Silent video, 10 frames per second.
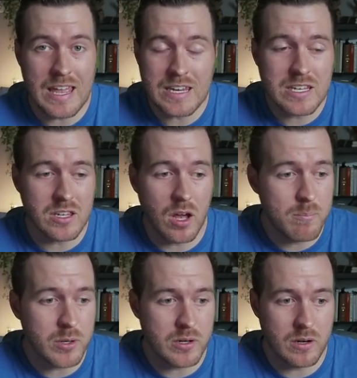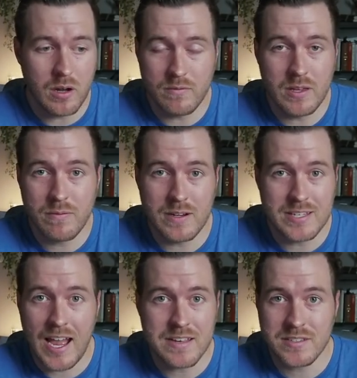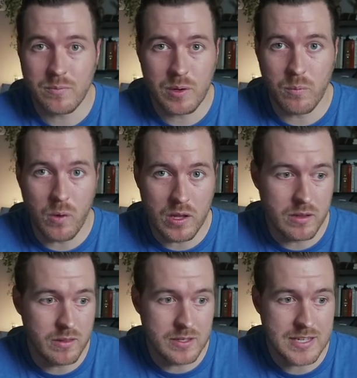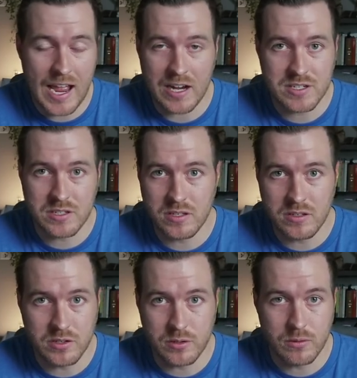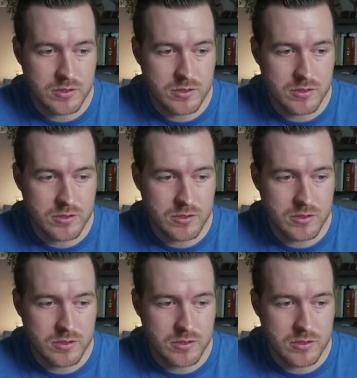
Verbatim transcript: any number of different tasks that we want this action to do.